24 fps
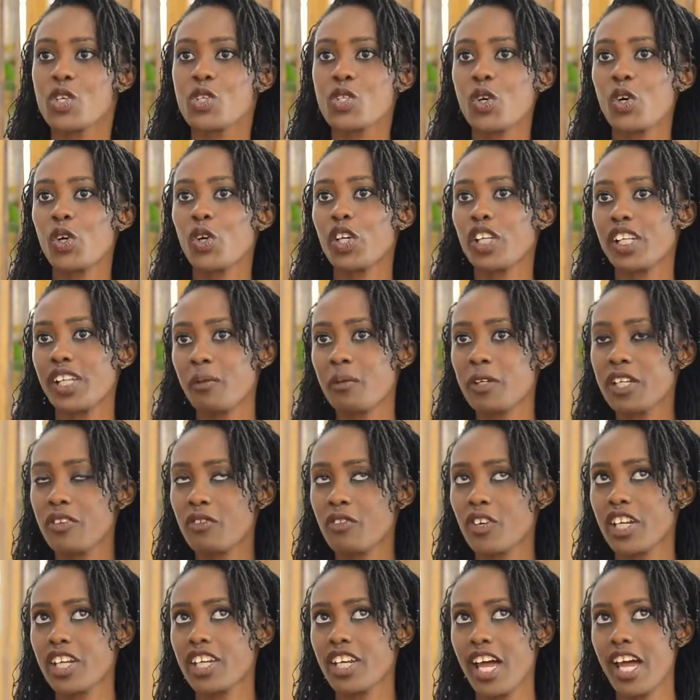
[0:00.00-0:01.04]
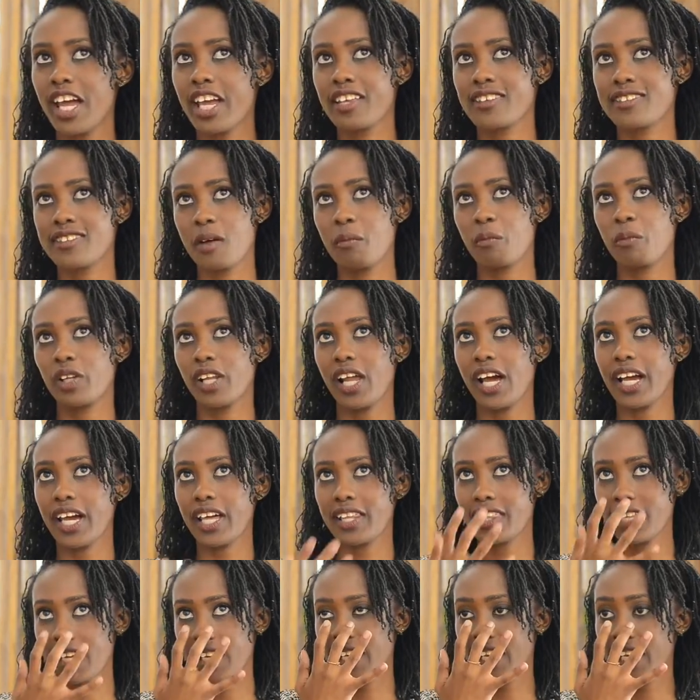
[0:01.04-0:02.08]
So let me give you an example,
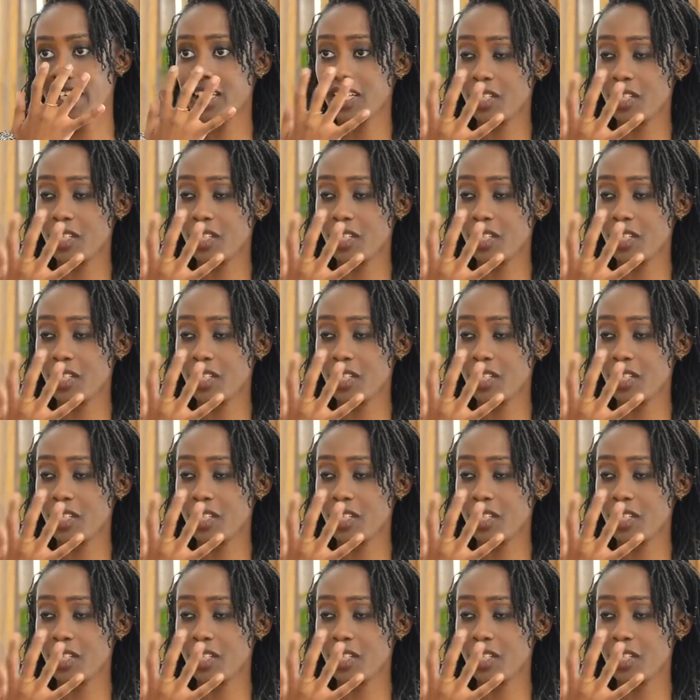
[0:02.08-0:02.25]
Agatha, like,